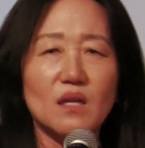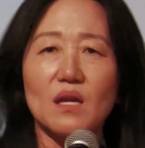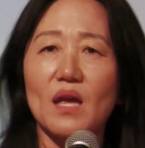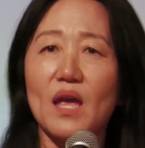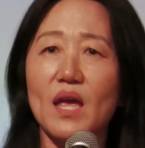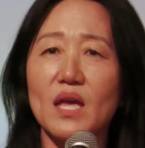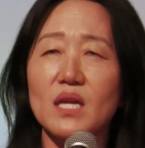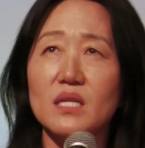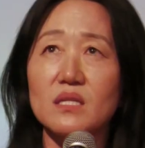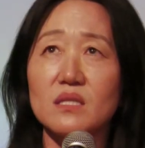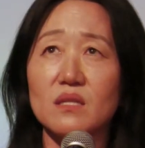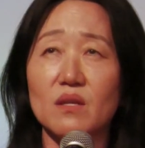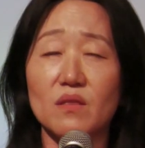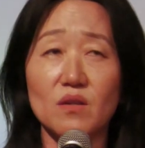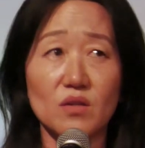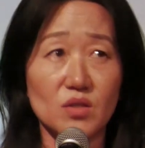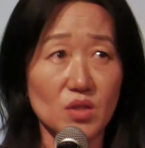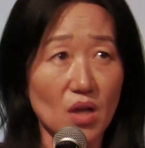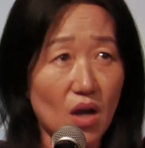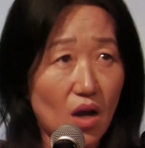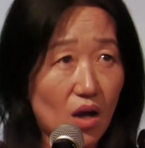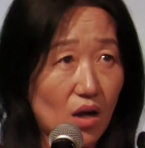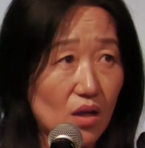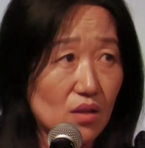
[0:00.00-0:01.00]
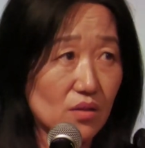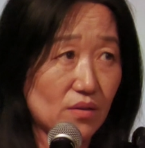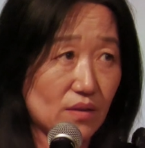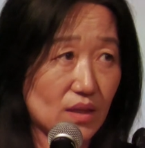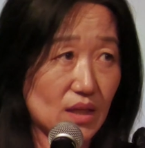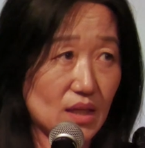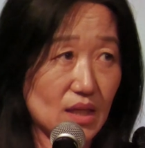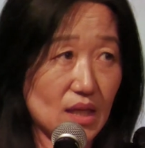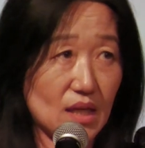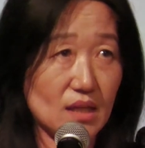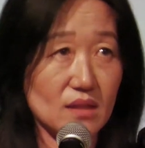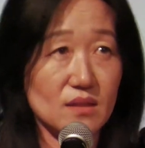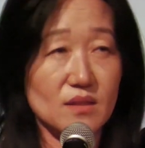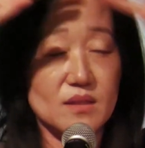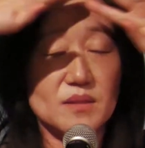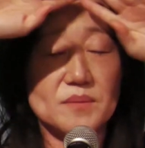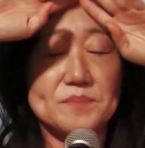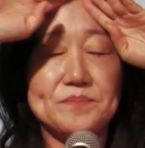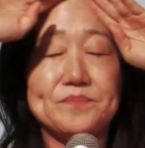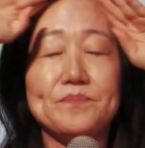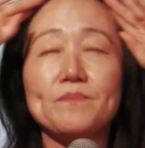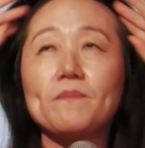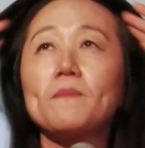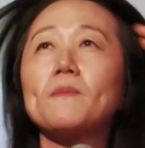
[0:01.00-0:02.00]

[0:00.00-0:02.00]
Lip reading: And they're taller than us.